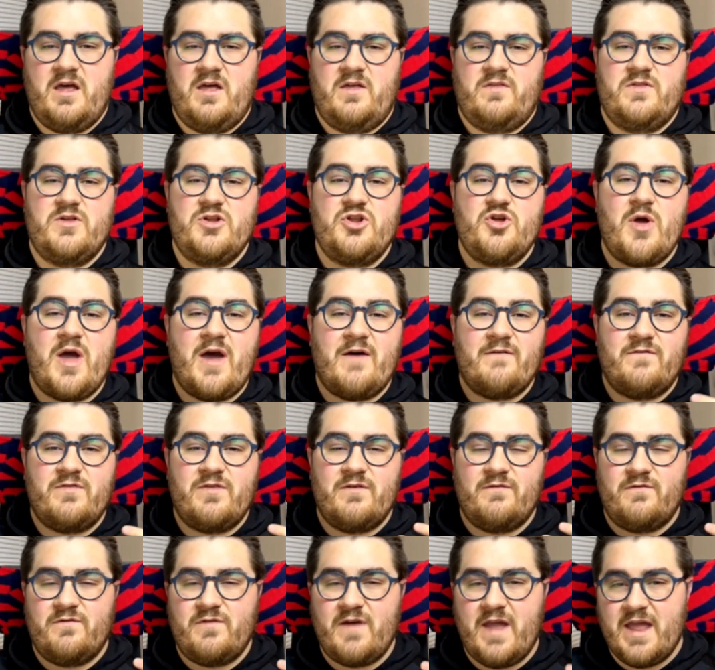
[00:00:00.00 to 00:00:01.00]
Then you have the
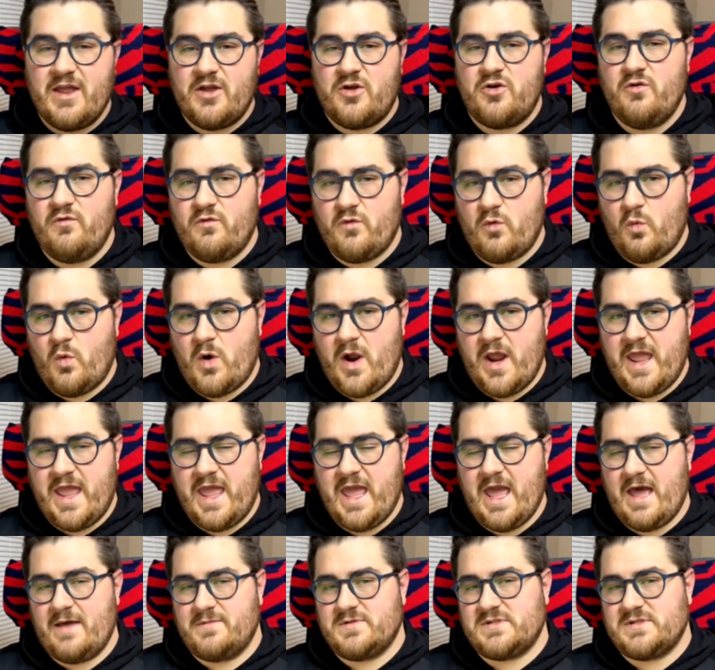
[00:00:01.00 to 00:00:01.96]
Vancouver Whitecaps